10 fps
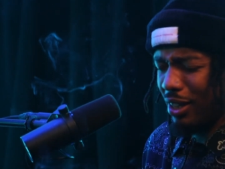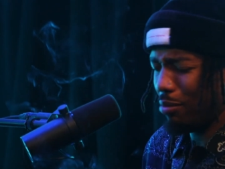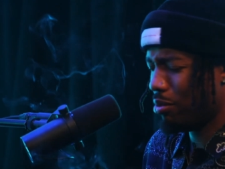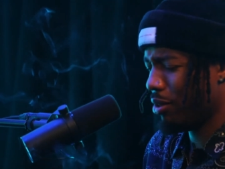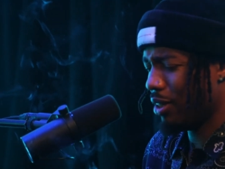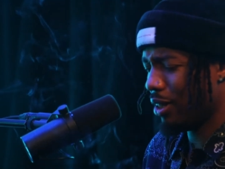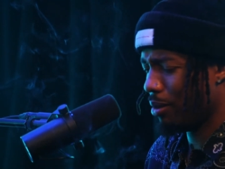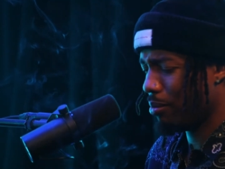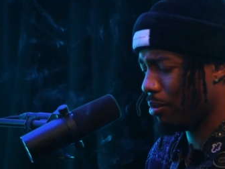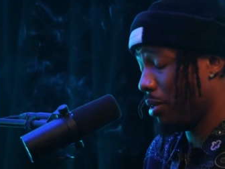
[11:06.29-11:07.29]
He pulls
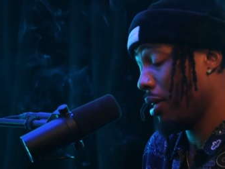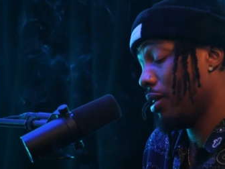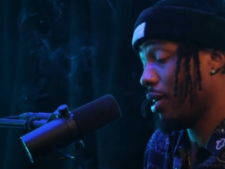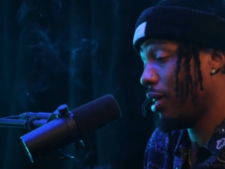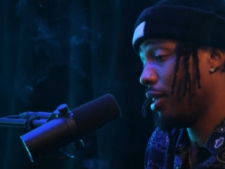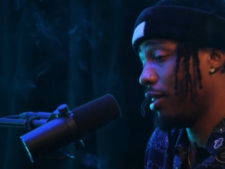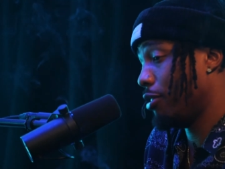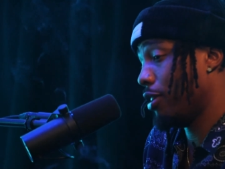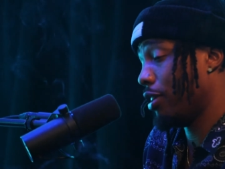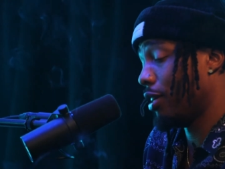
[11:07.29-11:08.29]
up. I'm like, all right,
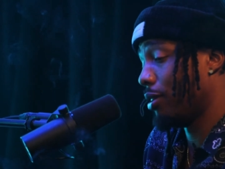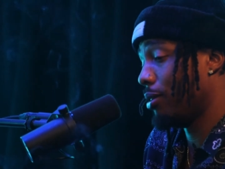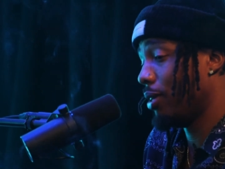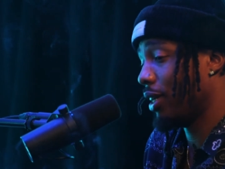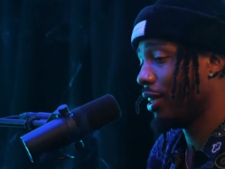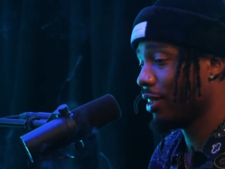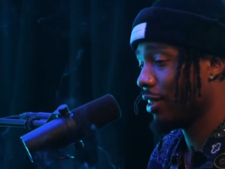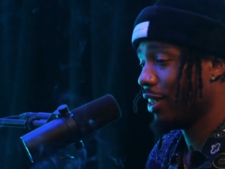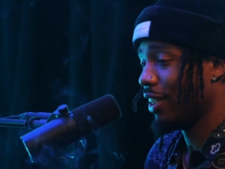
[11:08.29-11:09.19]
dressed kind of cool, I guess.